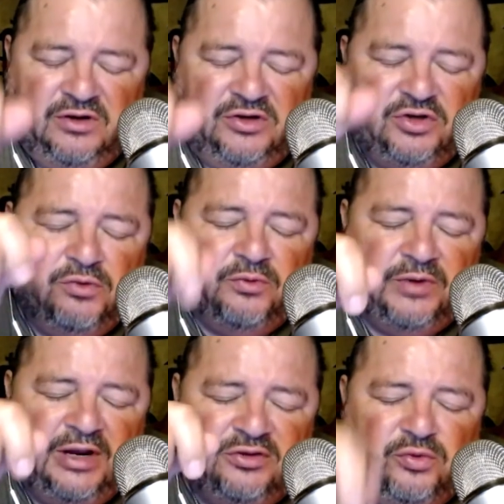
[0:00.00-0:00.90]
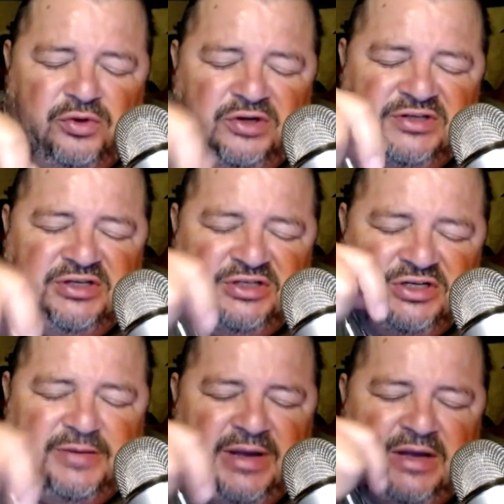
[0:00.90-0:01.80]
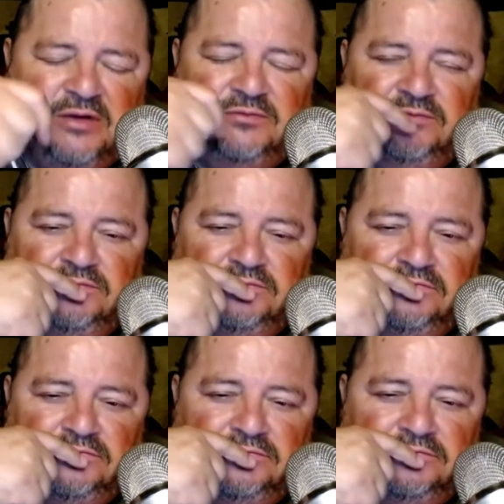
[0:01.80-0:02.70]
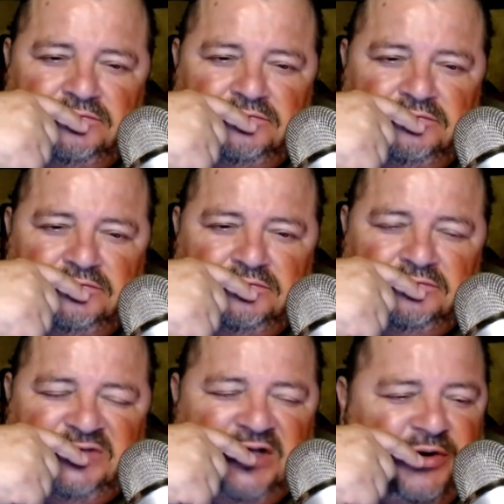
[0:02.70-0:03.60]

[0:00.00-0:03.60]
will write the words that need to come out. Now,